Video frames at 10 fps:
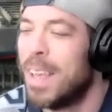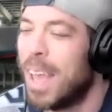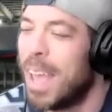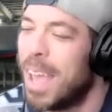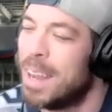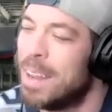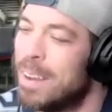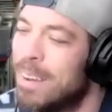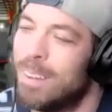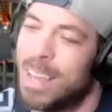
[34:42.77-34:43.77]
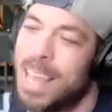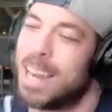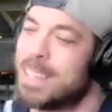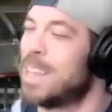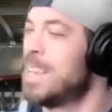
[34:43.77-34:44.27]
And all I got to
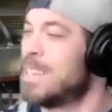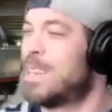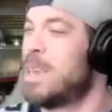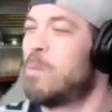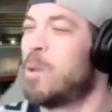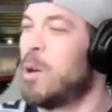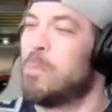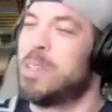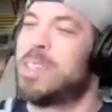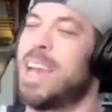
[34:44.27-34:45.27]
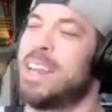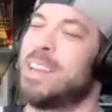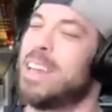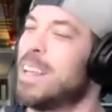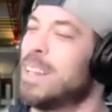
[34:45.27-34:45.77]
say is keep calm and tighten the
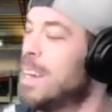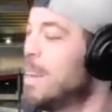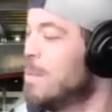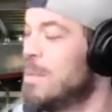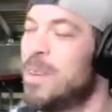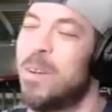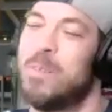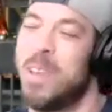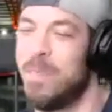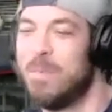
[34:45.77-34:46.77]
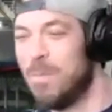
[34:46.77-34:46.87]
hell up. You know what I mean?